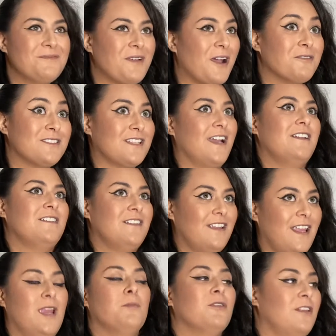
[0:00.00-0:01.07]
outside of the
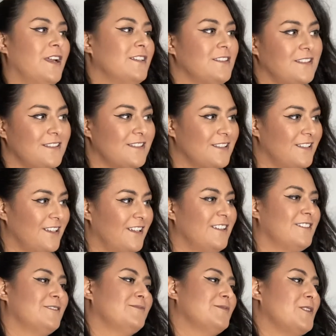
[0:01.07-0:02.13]
camera lens.
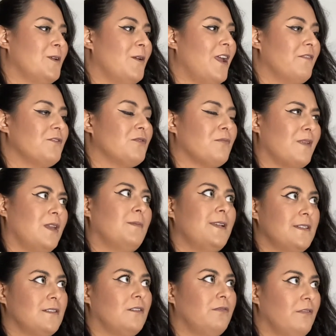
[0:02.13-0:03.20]
So I have to remind
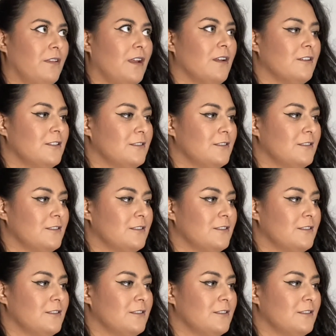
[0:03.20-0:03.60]
myself of that.